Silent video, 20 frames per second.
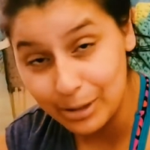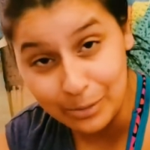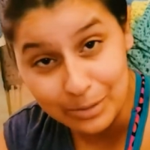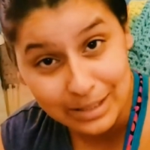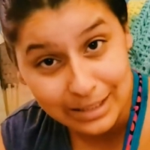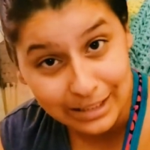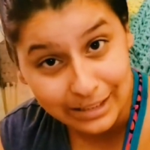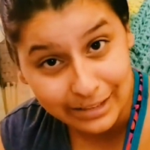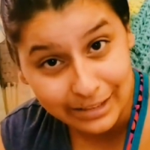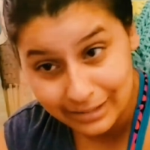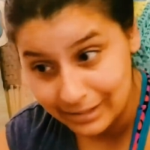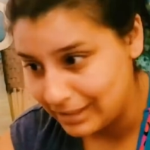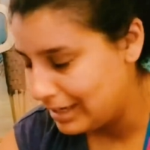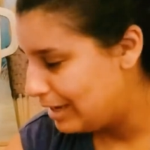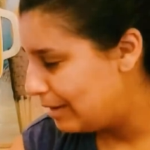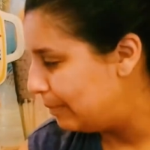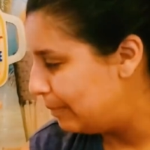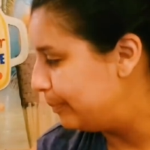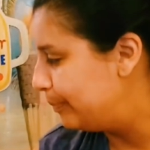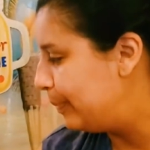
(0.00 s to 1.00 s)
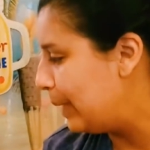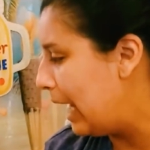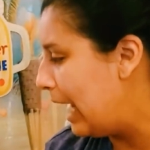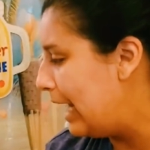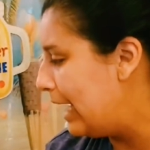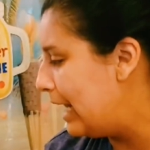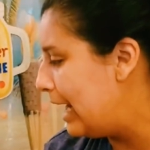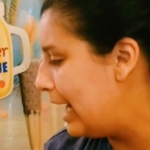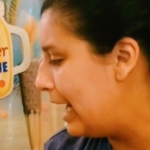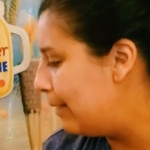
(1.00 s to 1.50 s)
I'm losing it.
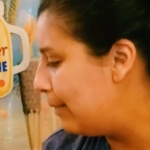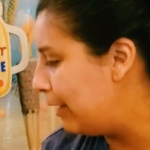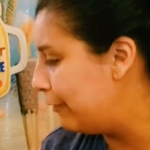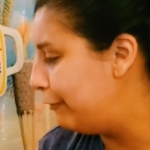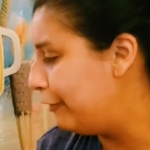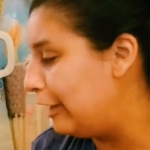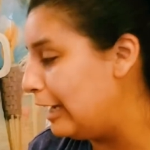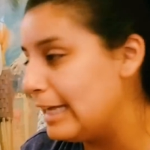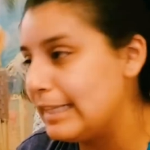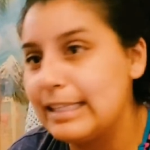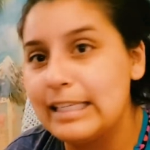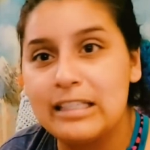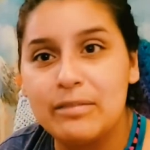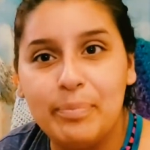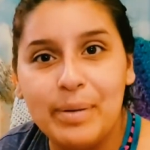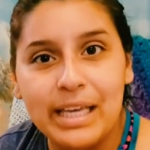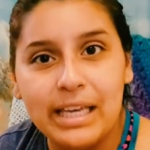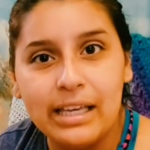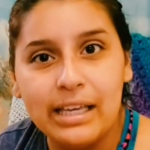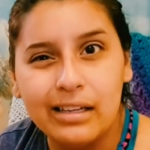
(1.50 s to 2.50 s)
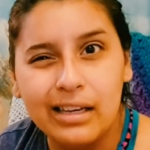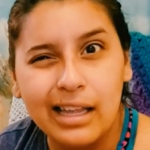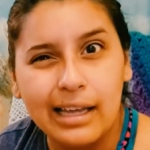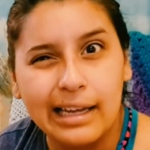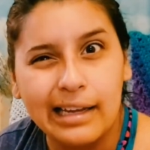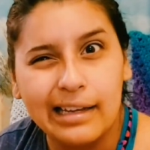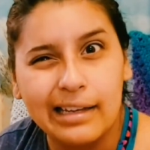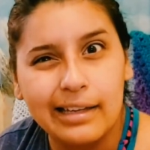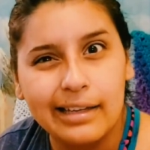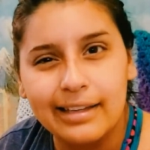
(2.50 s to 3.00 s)
But I feel like this bee,
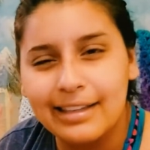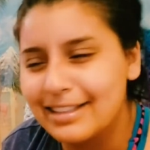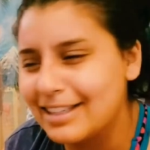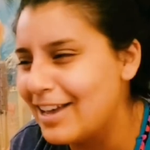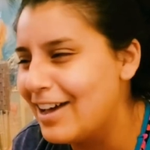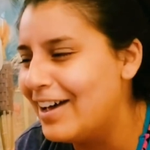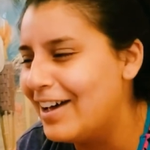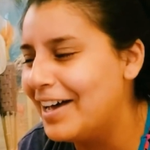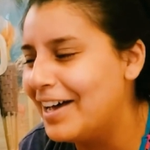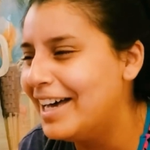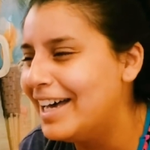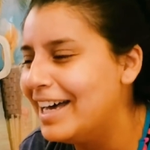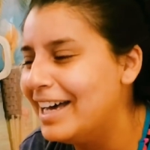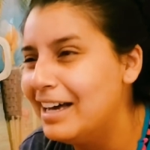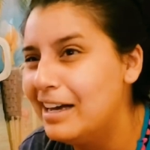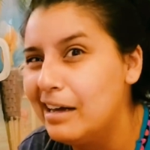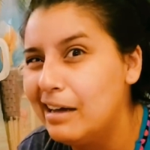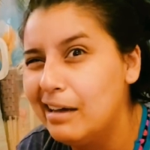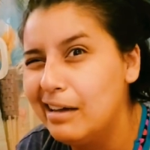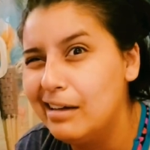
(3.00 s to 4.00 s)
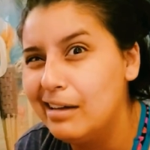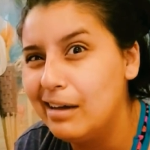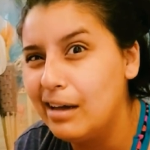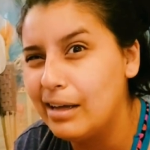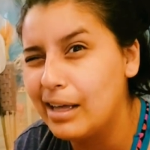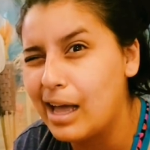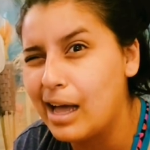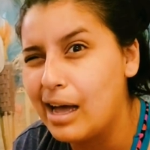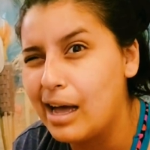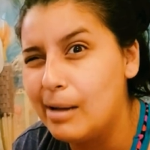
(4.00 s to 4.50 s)
like he
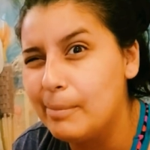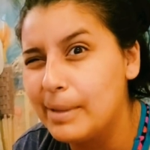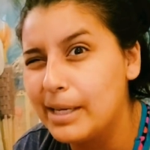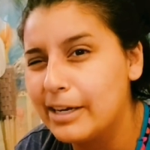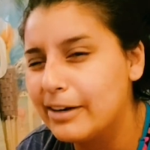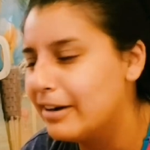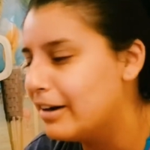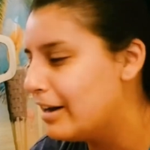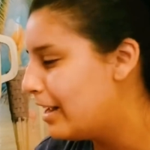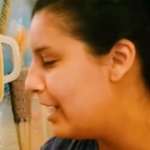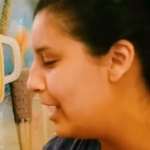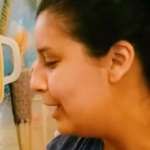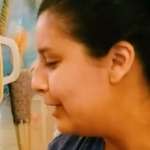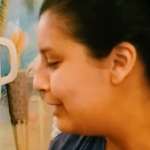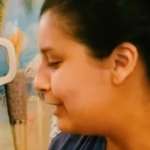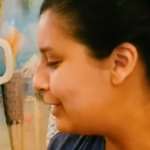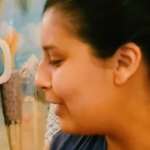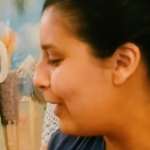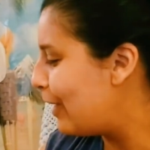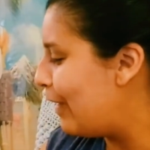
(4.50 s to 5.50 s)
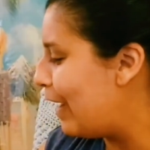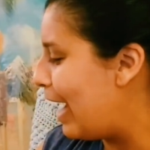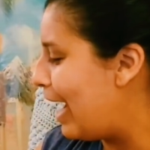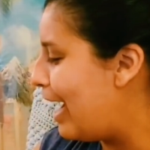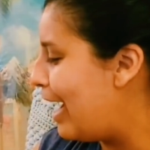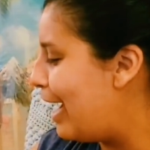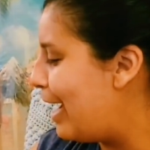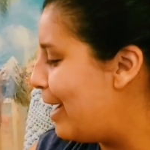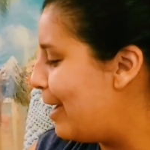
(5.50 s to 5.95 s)
yeah, I'm here. So